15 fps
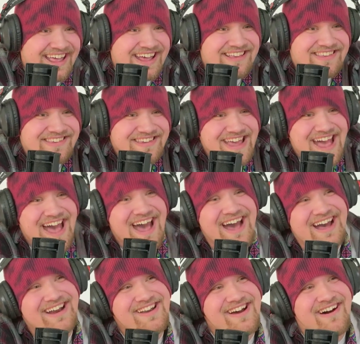It's
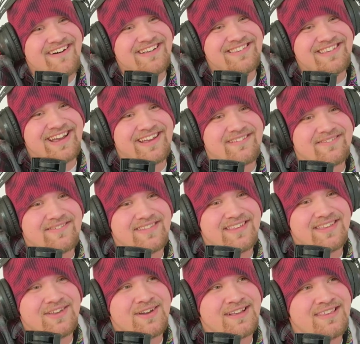like
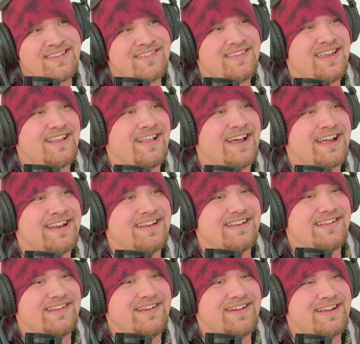you get to
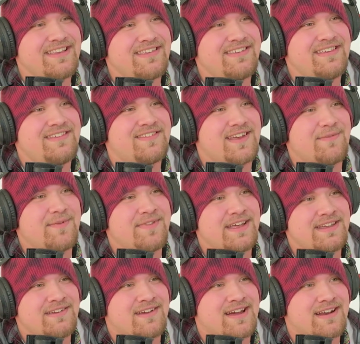see someone
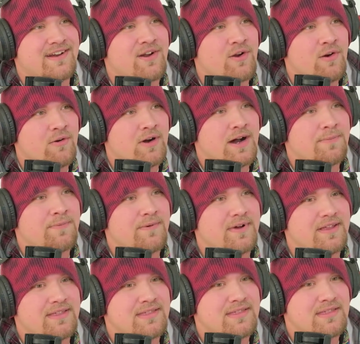that you kind of grew up
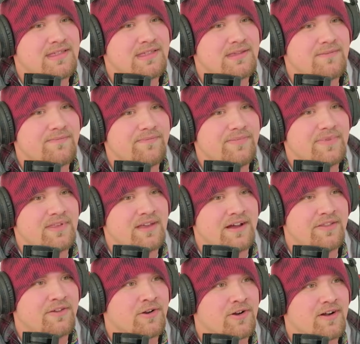with
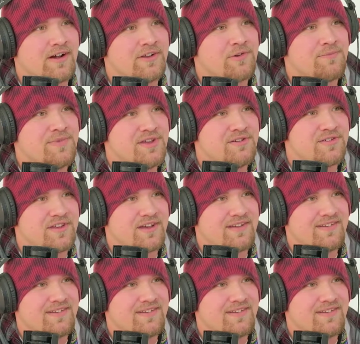on their music,